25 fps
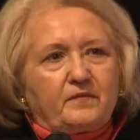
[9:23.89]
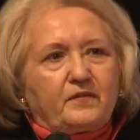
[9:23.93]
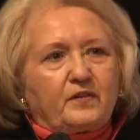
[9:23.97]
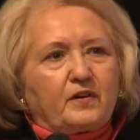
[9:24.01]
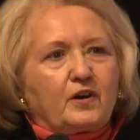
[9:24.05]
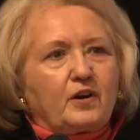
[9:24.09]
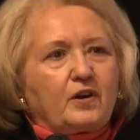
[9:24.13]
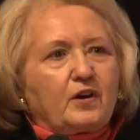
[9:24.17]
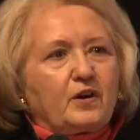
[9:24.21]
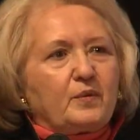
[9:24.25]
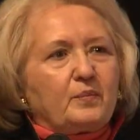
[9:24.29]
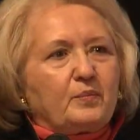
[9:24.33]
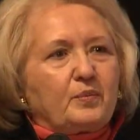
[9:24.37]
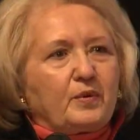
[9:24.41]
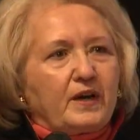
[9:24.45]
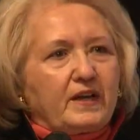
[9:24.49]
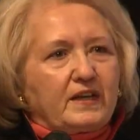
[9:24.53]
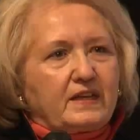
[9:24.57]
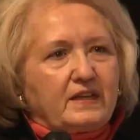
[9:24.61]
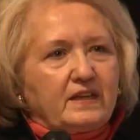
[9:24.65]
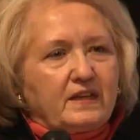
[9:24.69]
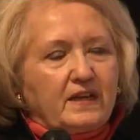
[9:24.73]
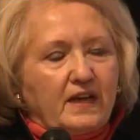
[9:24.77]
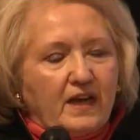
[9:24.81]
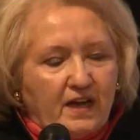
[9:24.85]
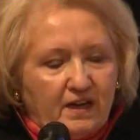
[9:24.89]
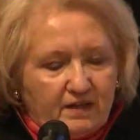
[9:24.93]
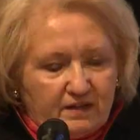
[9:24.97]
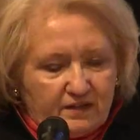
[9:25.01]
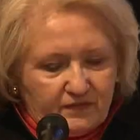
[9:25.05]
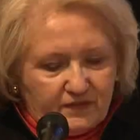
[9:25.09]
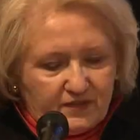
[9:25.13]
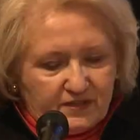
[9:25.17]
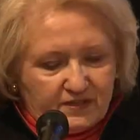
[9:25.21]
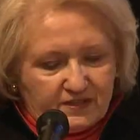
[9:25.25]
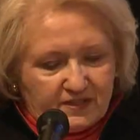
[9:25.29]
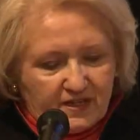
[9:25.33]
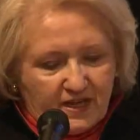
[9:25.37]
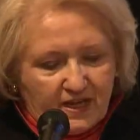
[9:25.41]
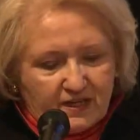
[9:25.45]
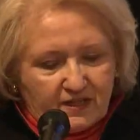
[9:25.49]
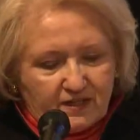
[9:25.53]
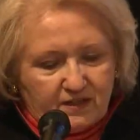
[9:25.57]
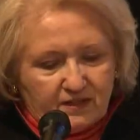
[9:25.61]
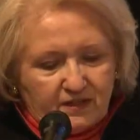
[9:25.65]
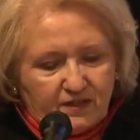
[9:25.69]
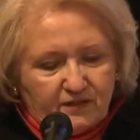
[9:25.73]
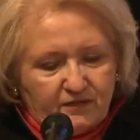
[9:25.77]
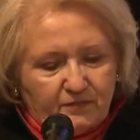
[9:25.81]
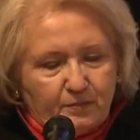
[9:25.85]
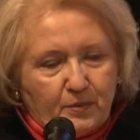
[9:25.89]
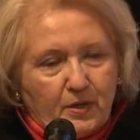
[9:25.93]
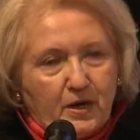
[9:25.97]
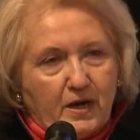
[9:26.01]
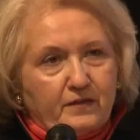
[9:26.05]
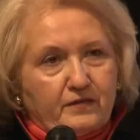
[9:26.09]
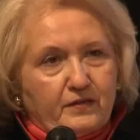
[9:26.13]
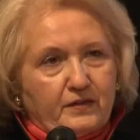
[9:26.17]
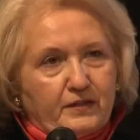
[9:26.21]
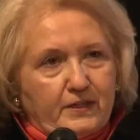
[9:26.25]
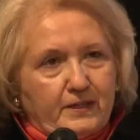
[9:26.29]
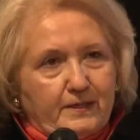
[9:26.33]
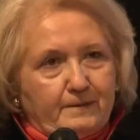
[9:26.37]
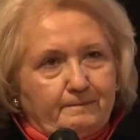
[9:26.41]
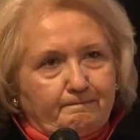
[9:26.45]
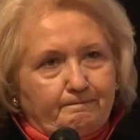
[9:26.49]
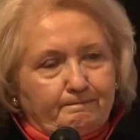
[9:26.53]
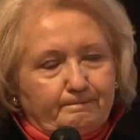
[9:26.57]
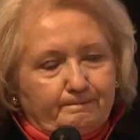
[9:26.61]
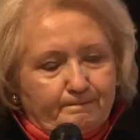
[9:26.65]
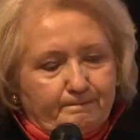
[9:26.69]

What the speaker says: for her breaking out of the cycle of poverty.